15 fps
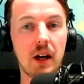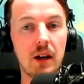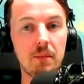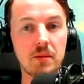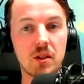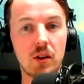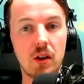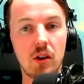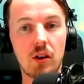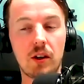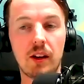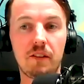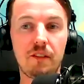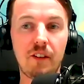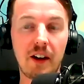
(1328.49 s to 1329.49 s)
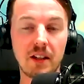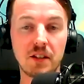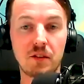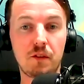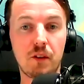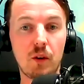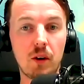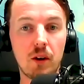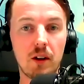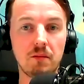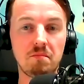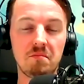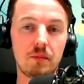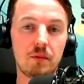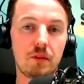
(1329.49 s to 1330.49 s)
I'm sort of looking at phase
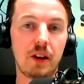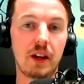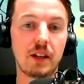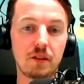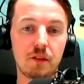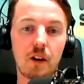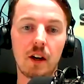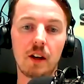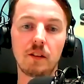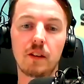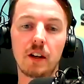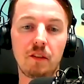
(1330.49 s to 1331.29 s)
4, phase 5.